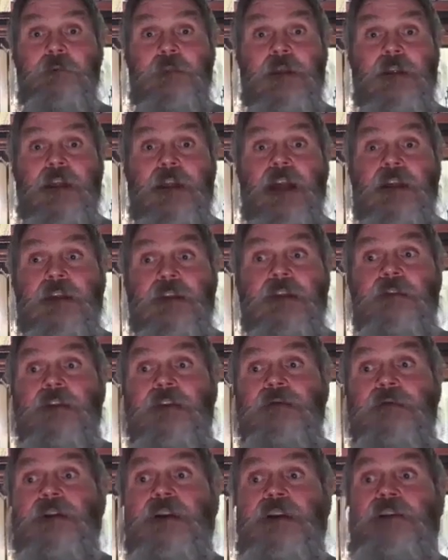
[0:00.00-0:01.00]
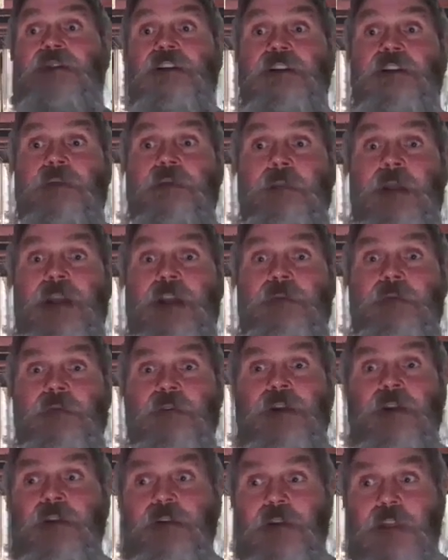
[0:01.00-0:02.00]
And don't tell me God could have
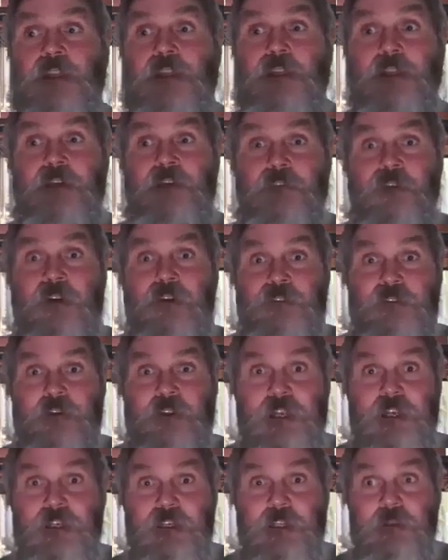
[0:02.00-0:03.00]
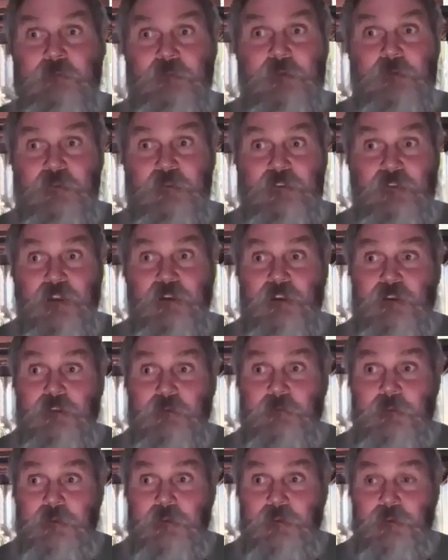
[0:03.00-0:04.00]
lifted the banishment. Well, he could have also had him come
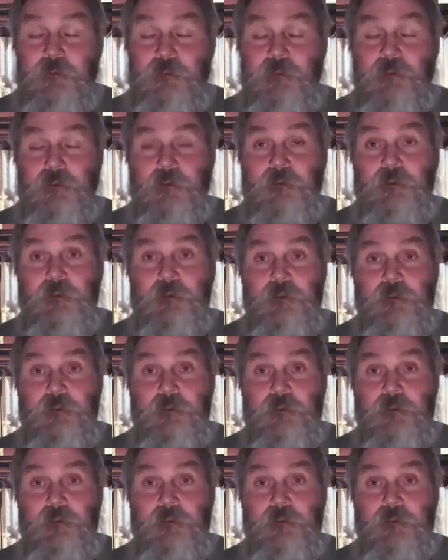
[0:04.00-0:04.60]
from the stump.